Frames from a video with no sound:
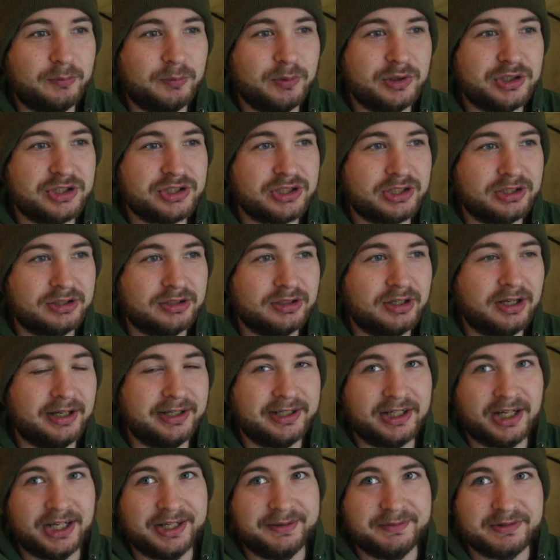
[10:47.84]
which I
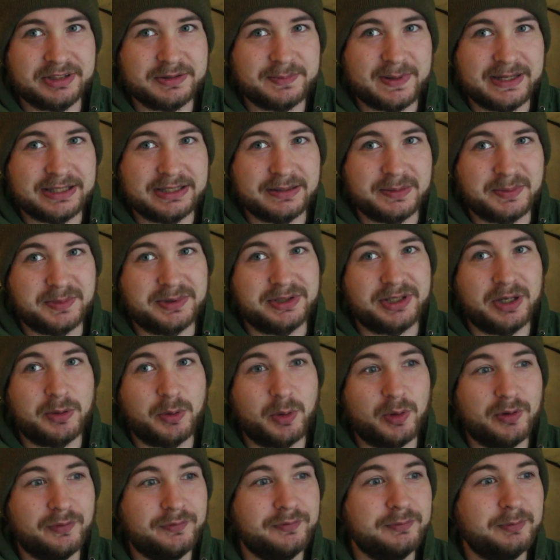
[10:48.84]
kind of expected them to
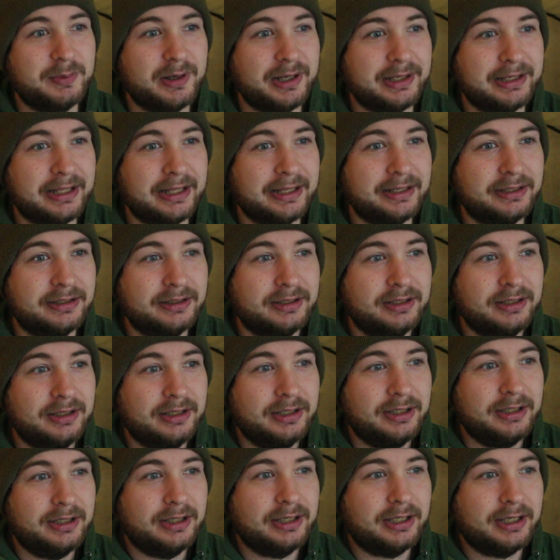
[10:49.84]
go off by then.
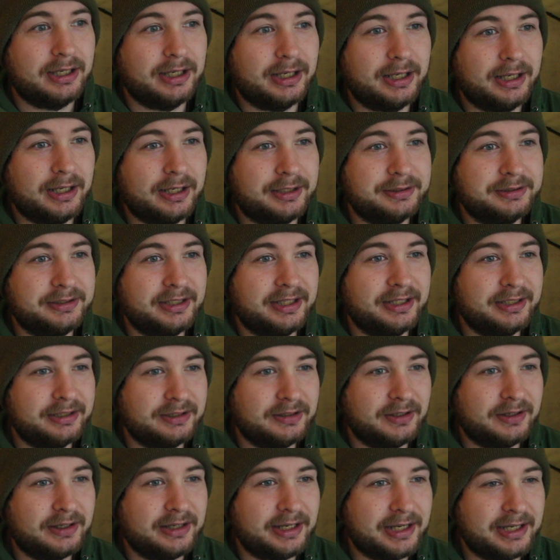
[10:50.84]
And
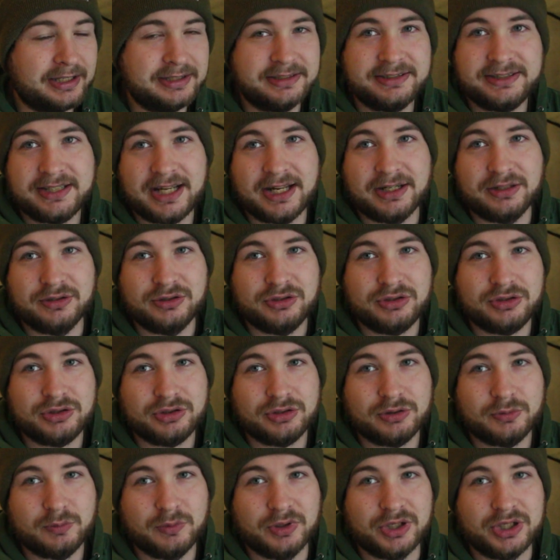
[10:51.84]
then I had
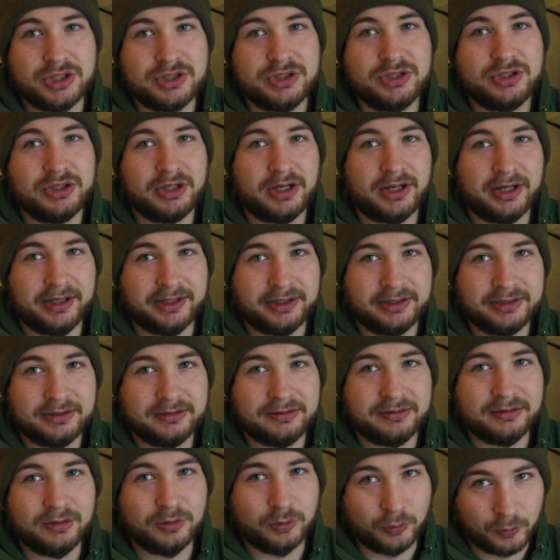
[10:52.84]
tench, which I
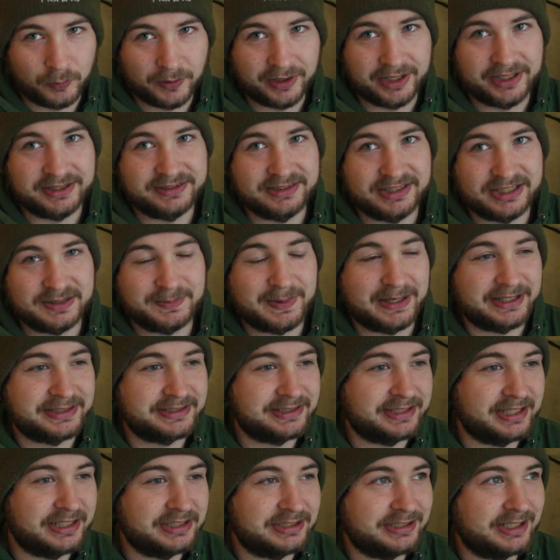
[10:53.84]
always expect
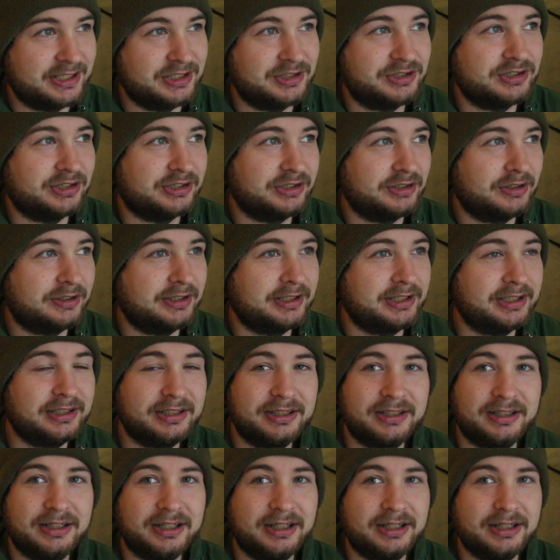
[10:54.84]
to get tench at night.
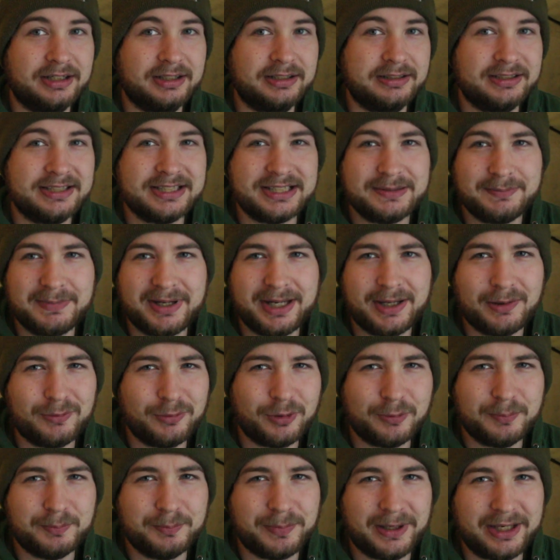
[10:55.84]
It doesn't matter
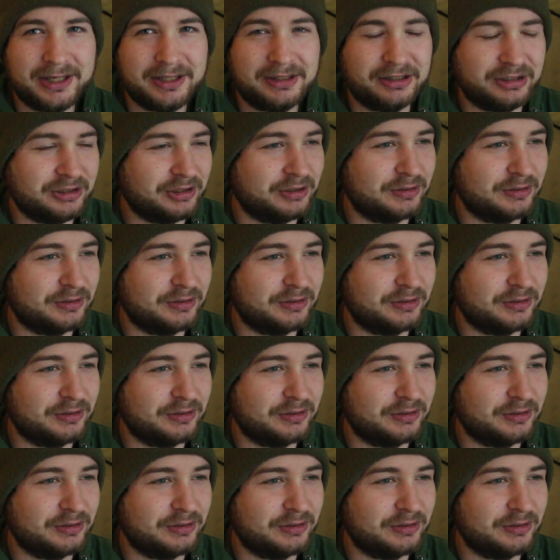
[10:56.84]
what bait you